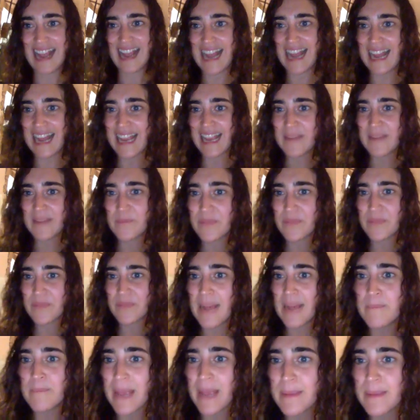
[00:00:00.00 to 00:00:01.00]
I
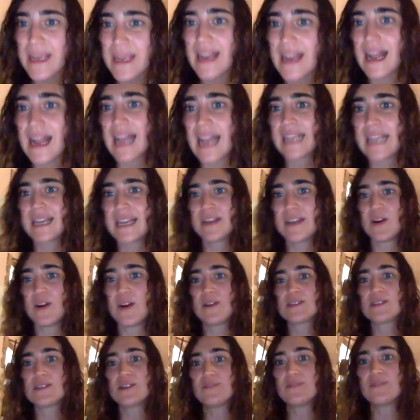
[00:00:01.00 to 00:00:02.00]
maybe I, can
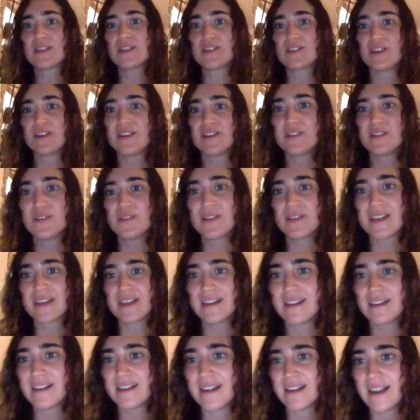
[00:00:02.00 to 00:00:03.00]
also return to
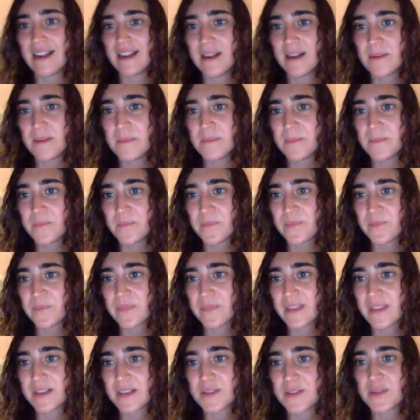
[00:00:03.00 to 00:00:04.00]
the um,
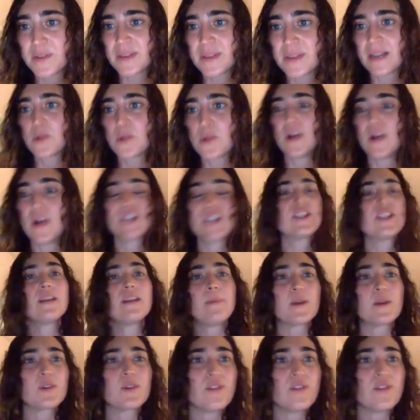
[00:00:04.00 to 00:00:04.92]
to the question about